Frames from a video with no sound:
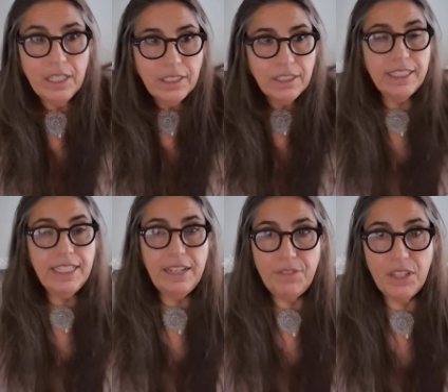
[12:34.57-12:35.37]

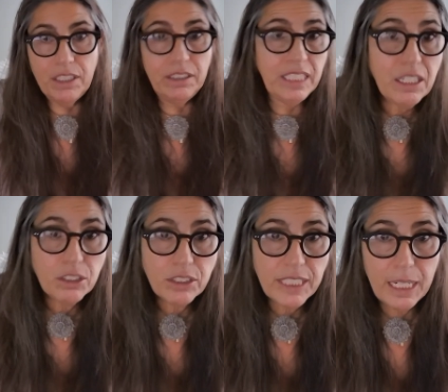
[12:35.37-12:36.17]
leave the
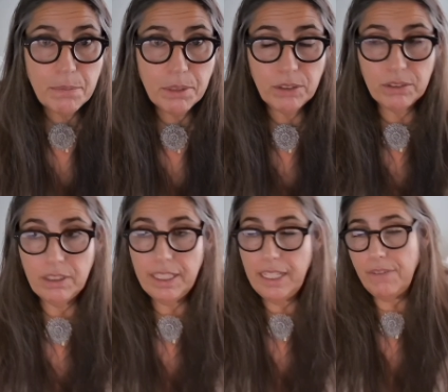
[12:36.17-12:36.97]
dinner table or
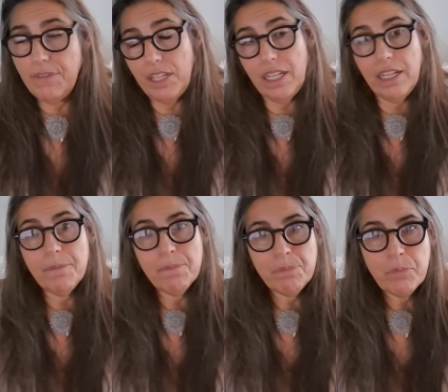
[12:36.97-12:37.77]
leave the
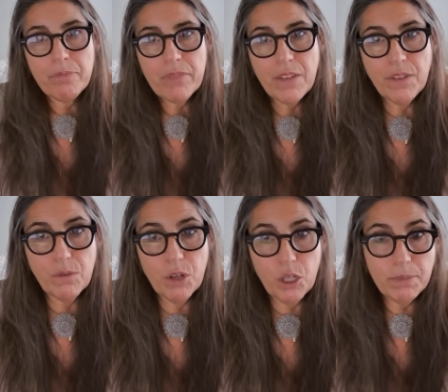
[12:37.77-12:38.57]
the
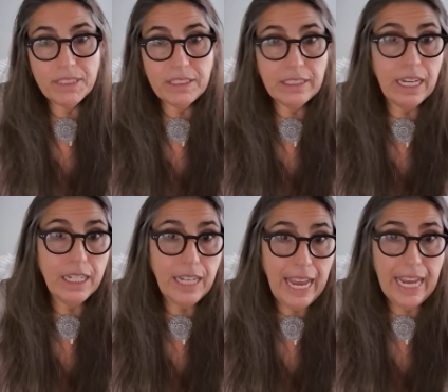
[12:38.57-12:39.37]
room and say
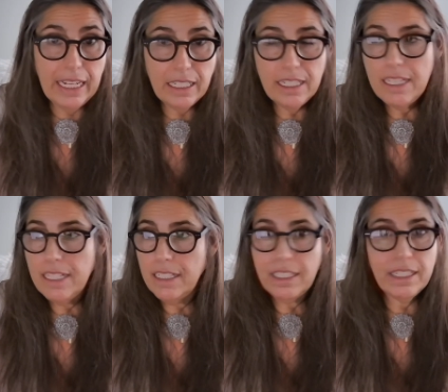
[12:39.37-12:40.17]
hey
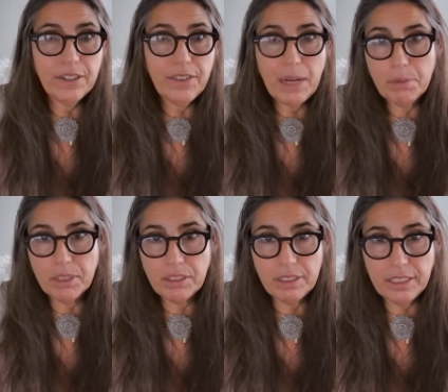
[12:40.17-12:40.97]
you know, that
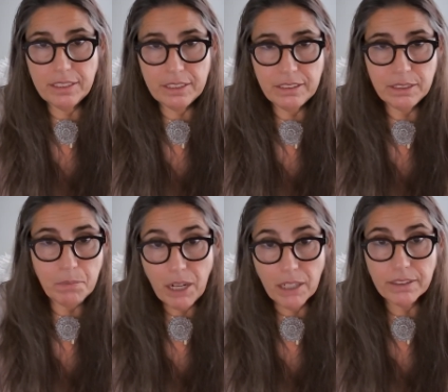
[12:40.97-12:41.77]
person isn't
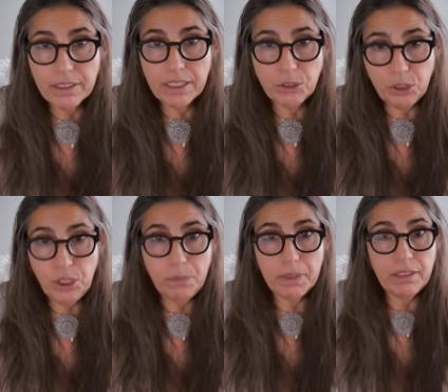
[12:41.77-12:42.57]
smart, they're
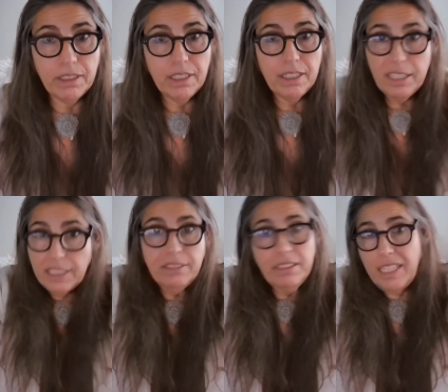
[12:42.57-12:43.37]
stupid.
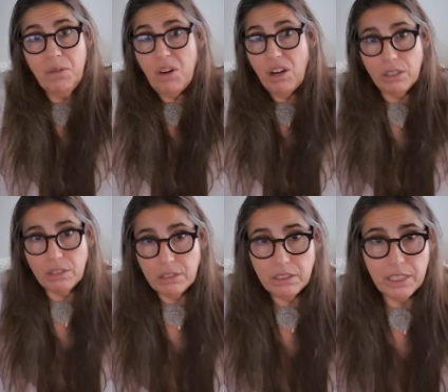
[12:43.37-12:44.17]
And they weren't.
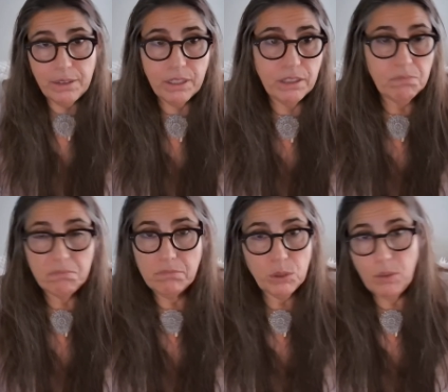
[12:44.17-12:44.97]
They were
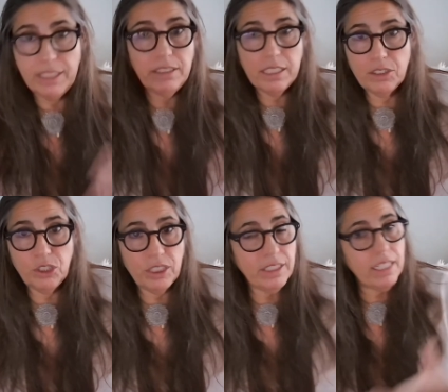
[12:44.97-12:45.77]
quite
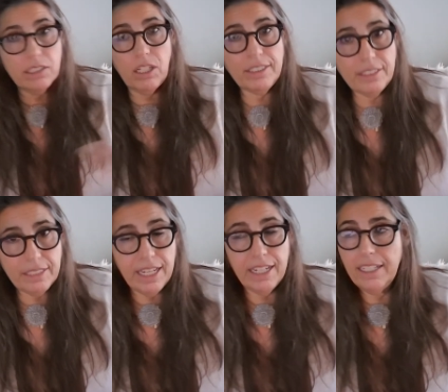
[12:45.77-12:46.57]
intelligent, they had a lot to
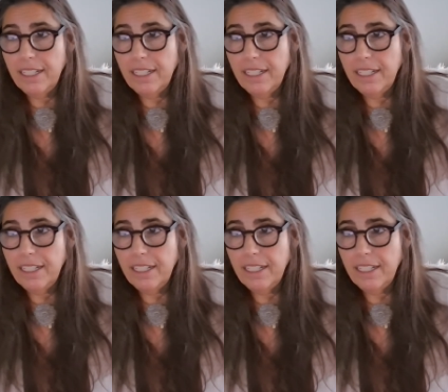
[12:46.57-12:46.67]
say,